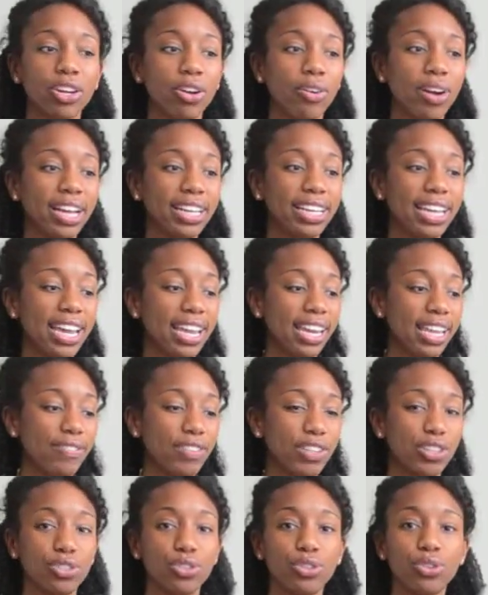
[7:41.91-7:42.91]
I can't
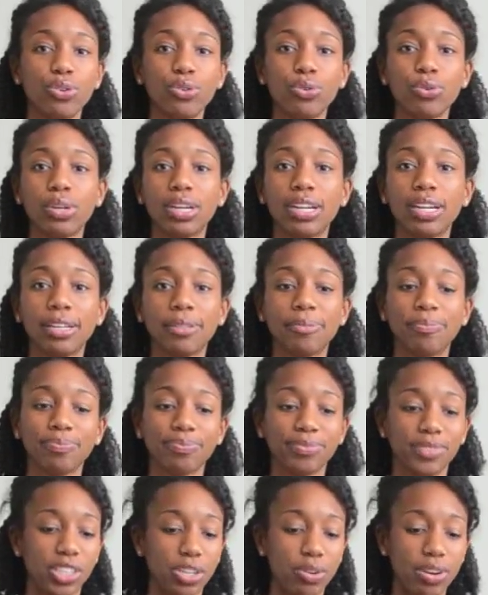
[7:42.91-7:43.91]
even do a
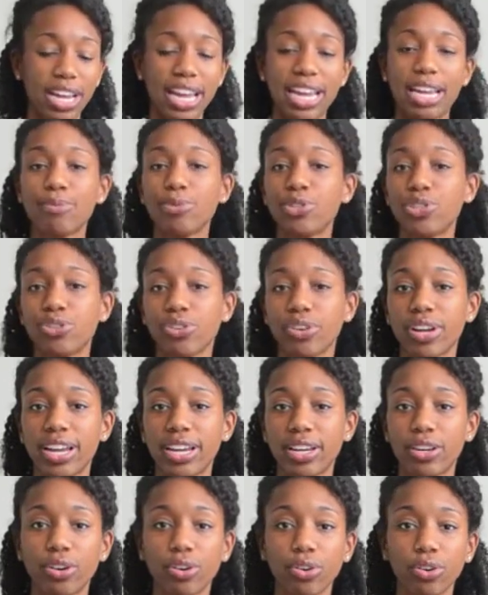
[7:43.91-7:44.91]

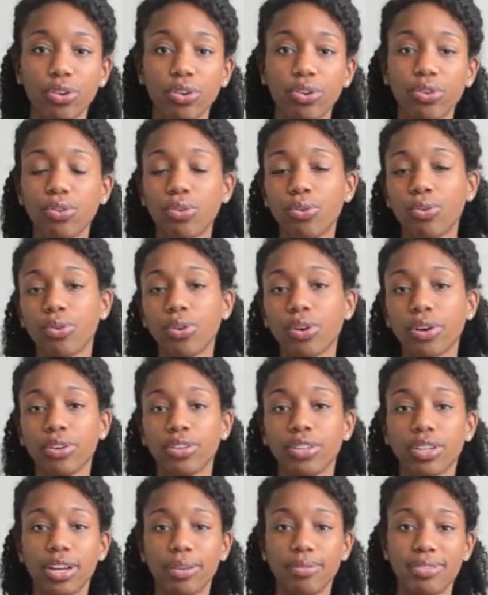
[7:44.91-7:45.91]
hamstring curl or
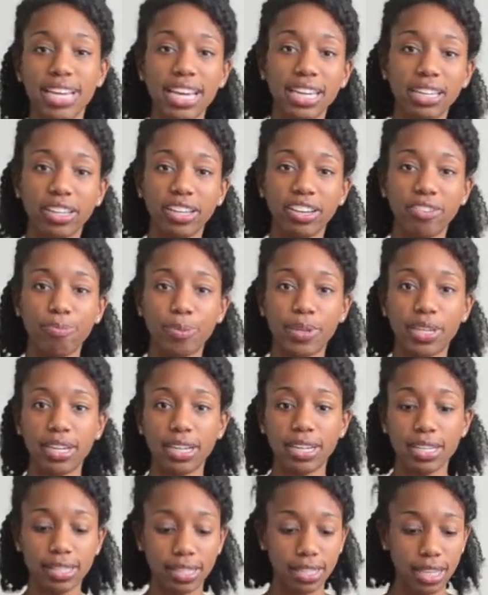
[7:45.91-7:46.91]
a deadlift
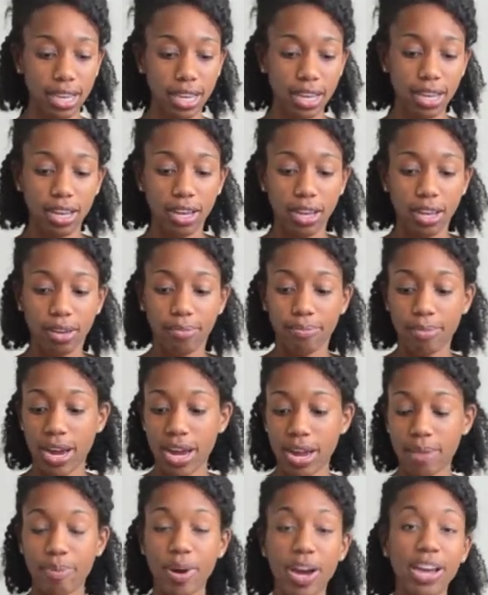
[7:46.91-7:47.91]
because
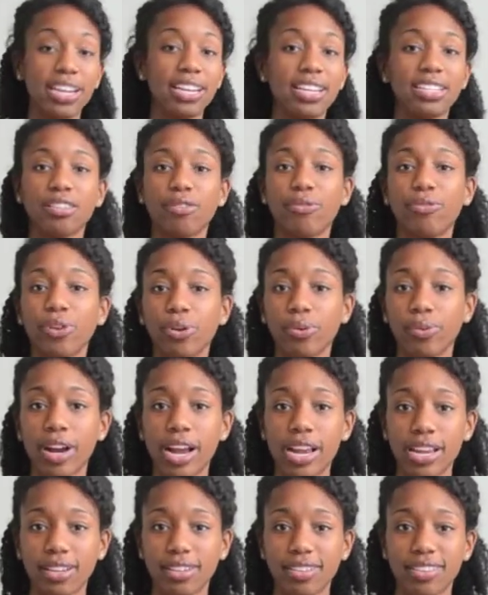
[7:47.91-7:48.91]
my body doesn't feel
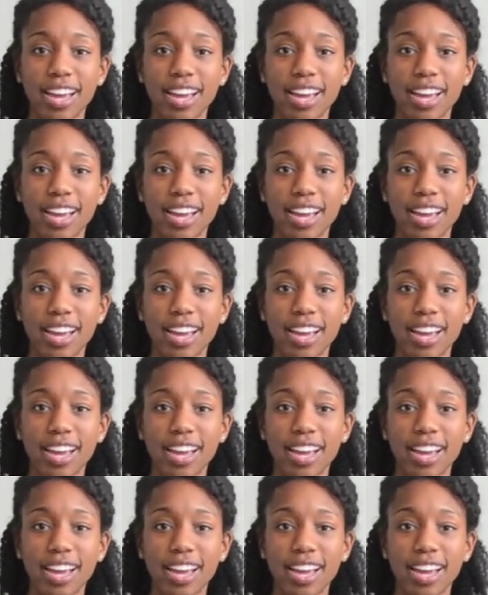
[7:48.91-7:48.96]
right.